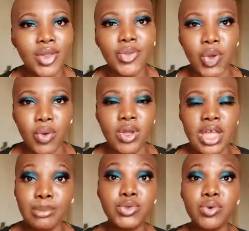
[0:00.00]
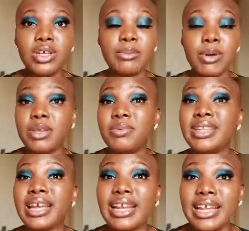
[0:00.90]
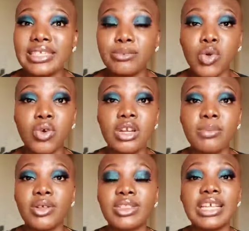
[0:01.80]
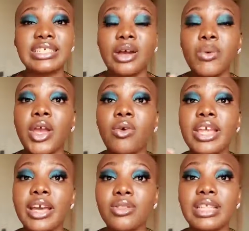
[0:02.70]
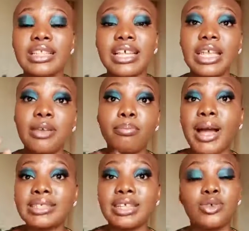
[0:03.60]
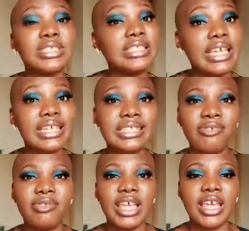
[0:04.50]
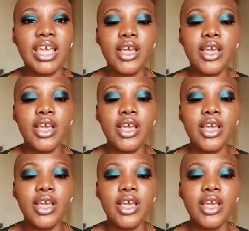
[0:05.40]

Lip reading: No, I'm talking about maybe neglect. I'm talking about things that were unhealthy, that impacted us negatively.